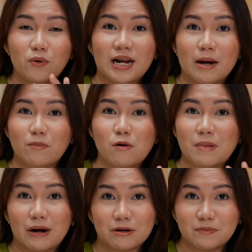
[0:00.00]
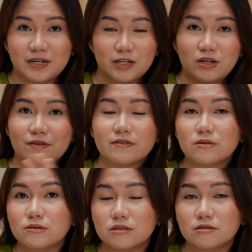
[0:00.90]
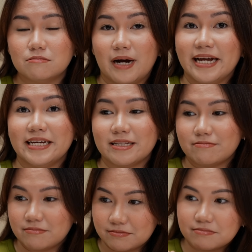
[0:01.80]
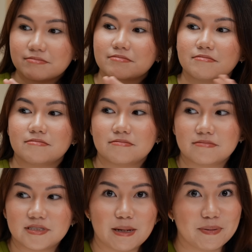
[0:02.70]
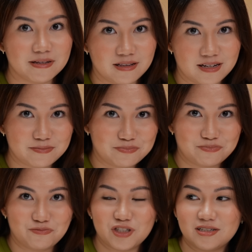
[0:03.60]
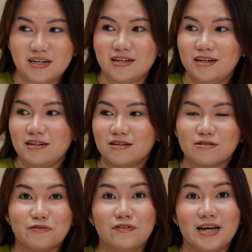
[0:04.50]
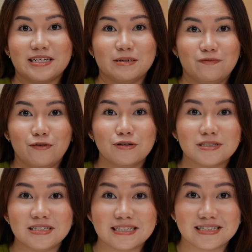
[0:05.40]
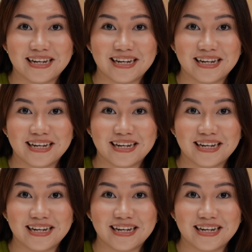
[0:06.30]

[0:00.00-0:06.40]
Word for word: wala pong power brick. You have to buy it separately. Just like any other flagship phones these